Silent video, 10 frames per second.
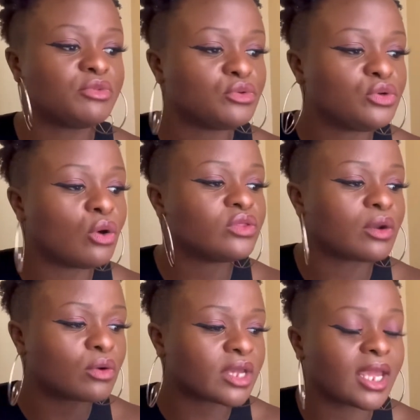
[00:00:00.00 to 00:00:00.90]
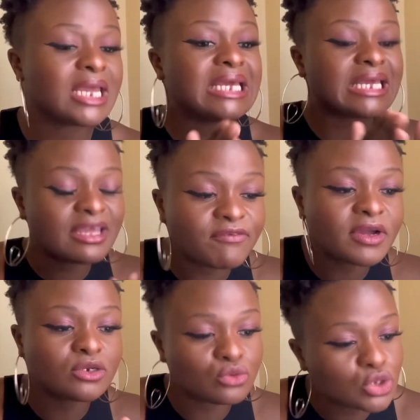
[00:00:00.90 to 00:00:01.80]
You know that, okay, if I
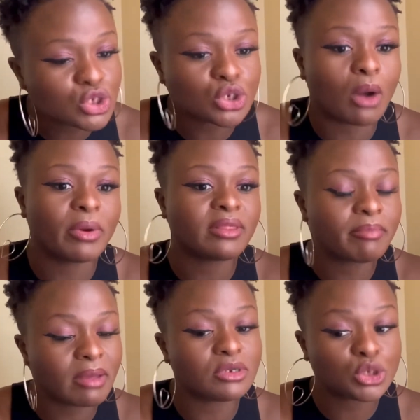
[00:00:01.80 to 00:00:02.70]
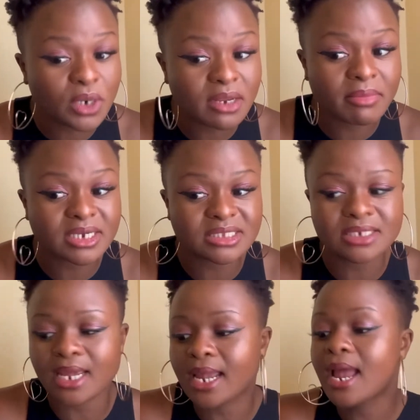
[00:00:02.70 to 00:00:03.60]
do this job where they pay me $20 a
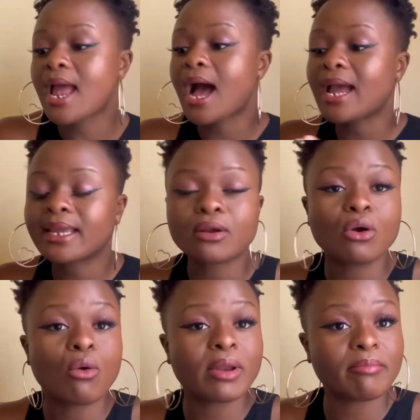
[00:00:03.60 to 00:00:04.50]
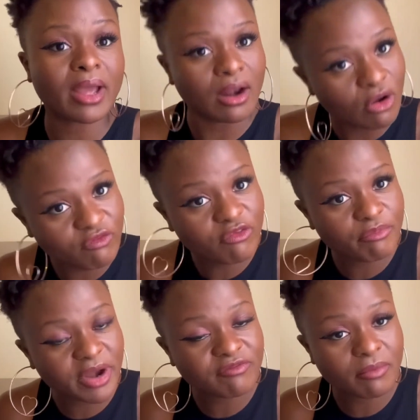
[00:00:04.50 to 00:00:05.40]
day, I can go and buy a loaf of
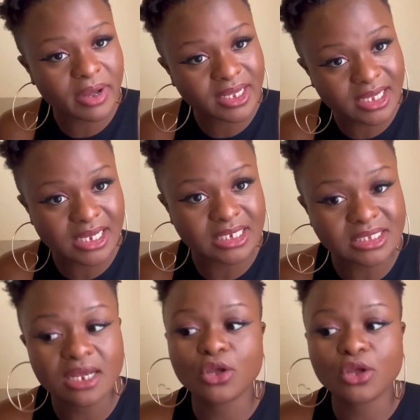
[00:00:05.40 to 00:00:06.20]
bread for my kids,